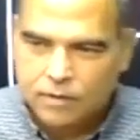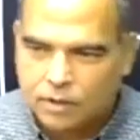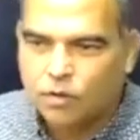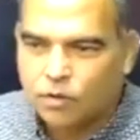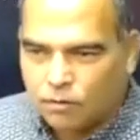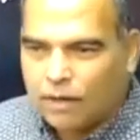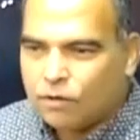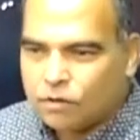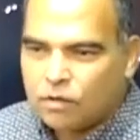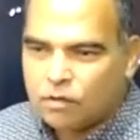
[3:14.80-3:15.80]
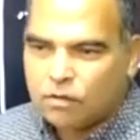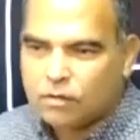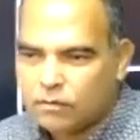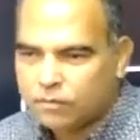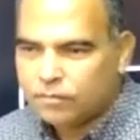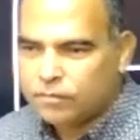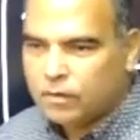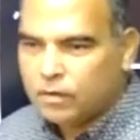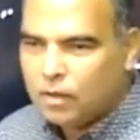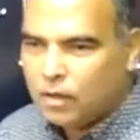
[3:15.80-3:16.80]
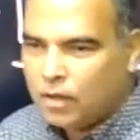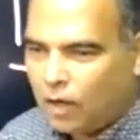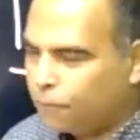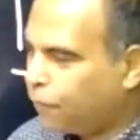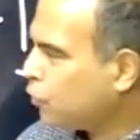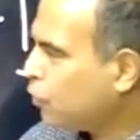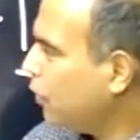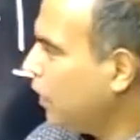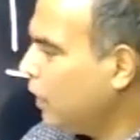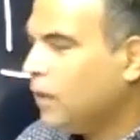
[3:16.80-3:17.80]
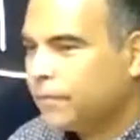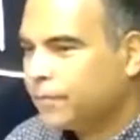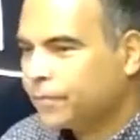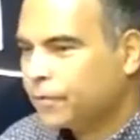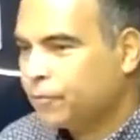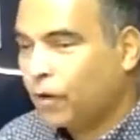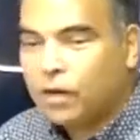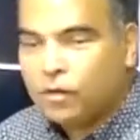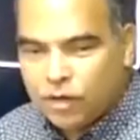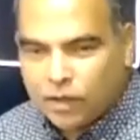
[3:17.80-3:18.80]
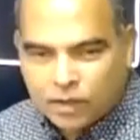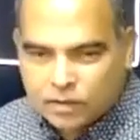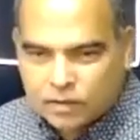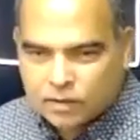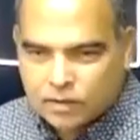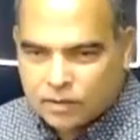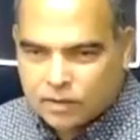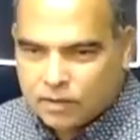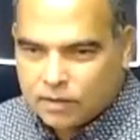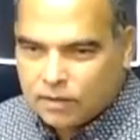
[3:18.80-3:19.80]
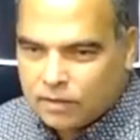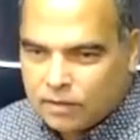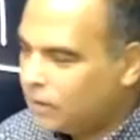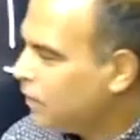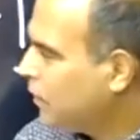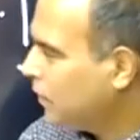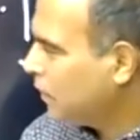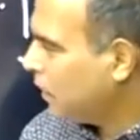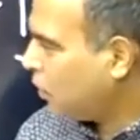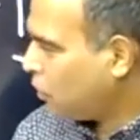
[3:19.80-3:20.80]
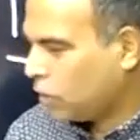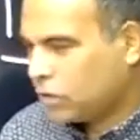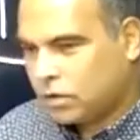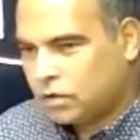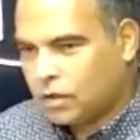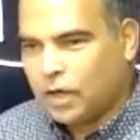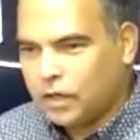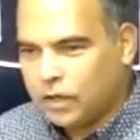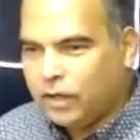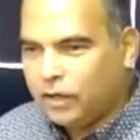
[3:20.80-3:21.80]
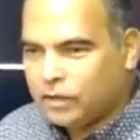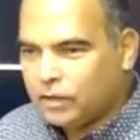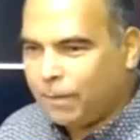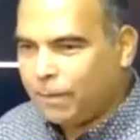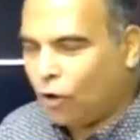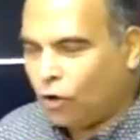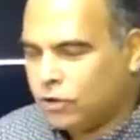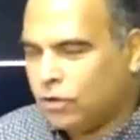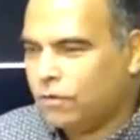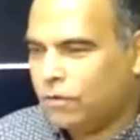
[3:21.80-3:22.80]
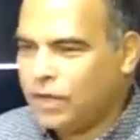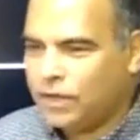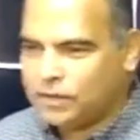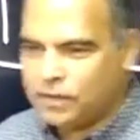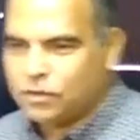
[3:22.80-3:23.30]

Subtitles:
Zero, the value is zero. Unfortunately, for convenience, across the country, the pedagogy of DI is